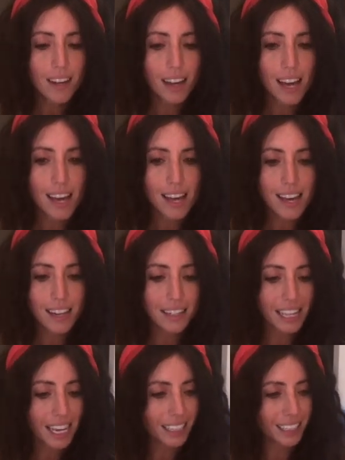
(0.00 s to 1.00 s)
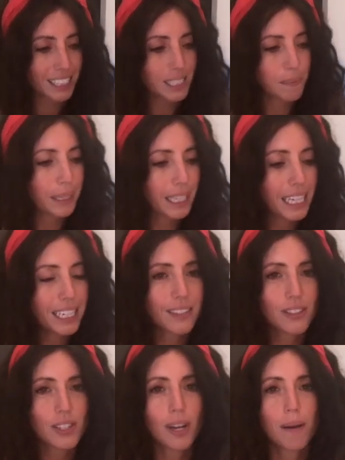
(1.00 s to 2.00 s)
And yeah, let's begin.
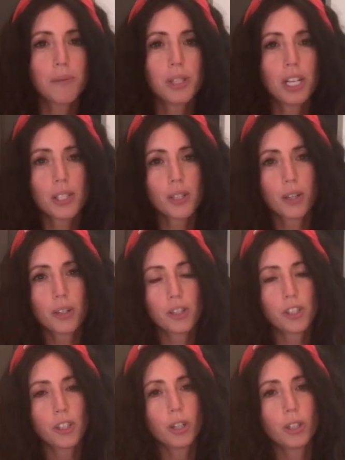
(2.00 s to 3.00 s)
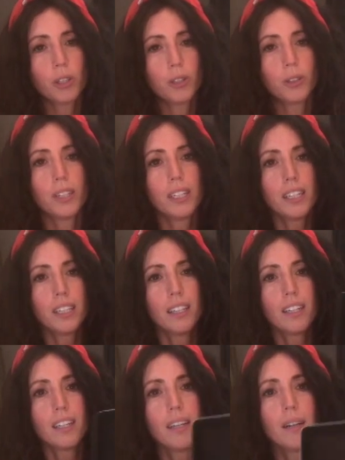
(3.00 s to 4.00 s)
So I'm just going to show you
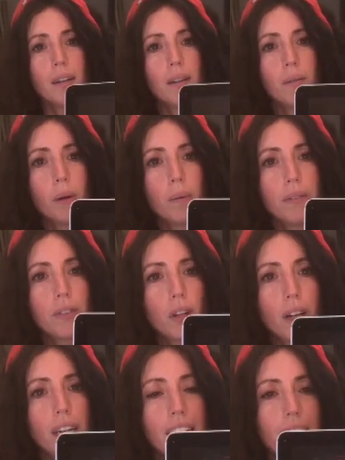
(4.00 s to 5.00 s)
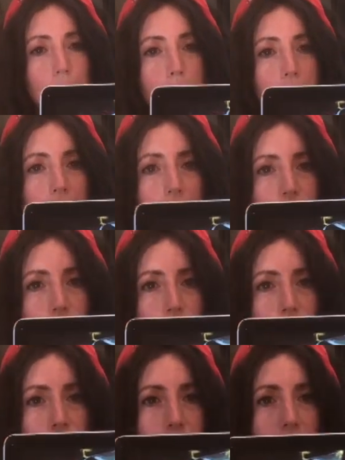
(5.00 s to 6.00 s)
what we've got here. Picasso
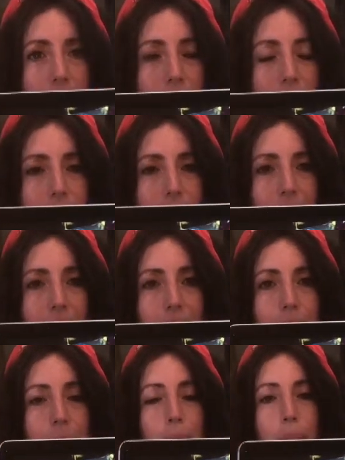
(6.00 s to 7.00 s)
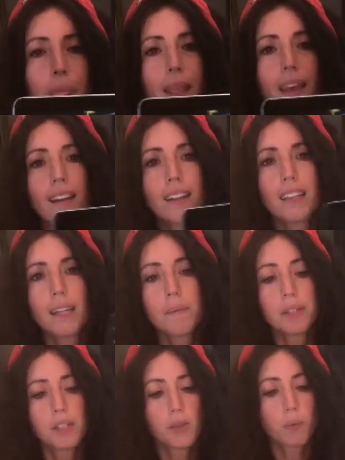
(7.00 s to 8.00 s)
style, let me
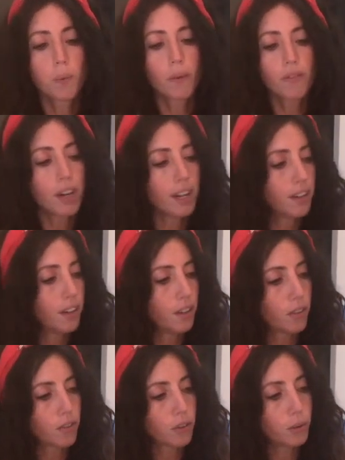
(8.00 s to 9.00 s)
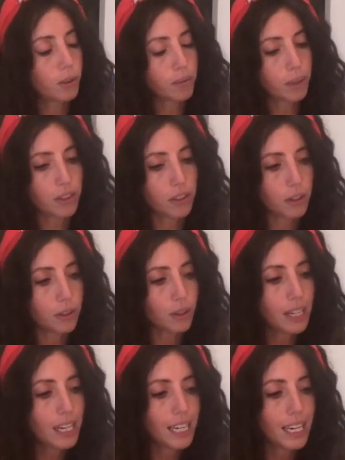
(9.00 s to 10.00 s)
just run through it with you.
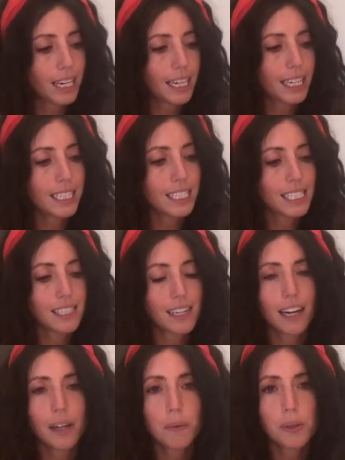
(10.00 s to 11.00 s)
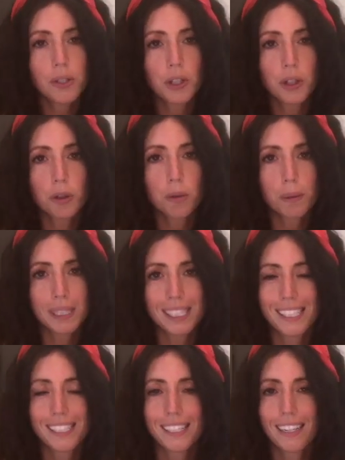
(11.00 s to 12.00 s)
His style was
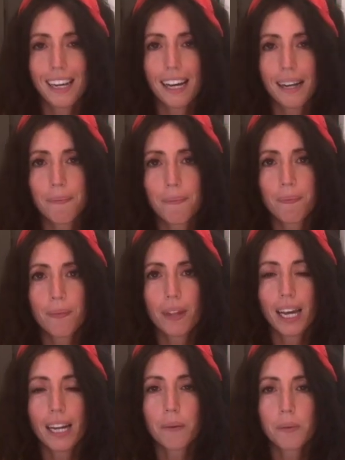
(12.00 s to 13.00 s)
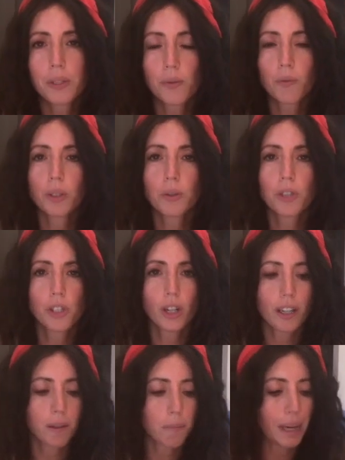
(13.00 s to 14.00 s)
Cubist, and it was a real
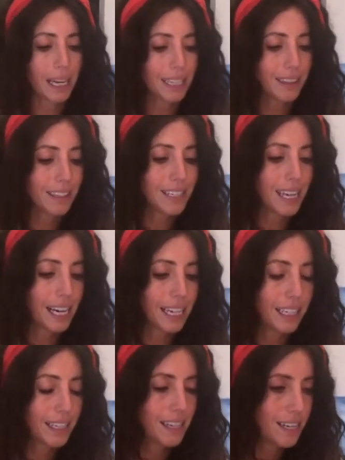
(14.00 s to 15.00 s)
shock back in the day